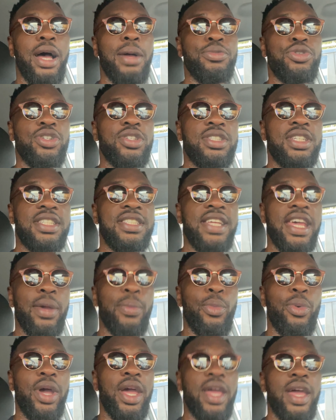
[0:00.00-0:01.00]
just the same
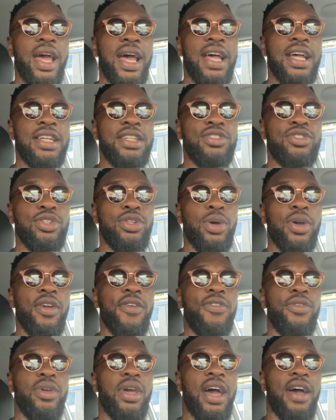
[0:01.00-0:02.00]
way as
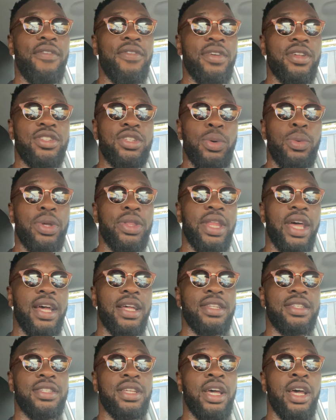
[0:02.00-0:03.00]
if you have someone
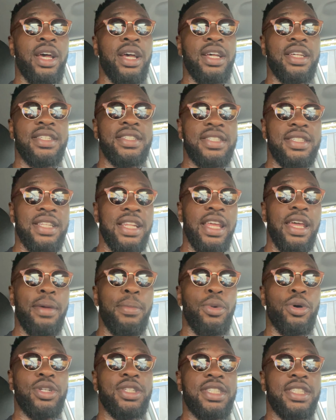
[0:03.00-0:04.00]
that's
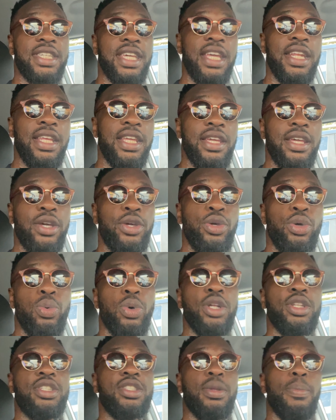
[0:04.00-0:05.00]
slim or skinny who
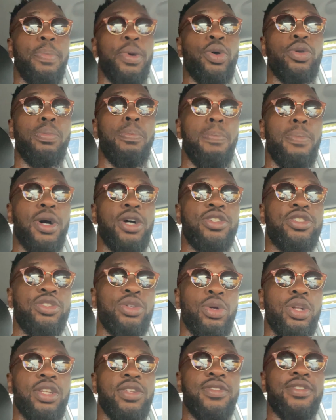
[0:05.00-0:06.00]
wants to build
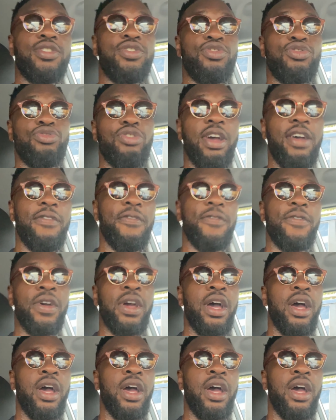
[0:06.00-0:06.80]
muscle and strength,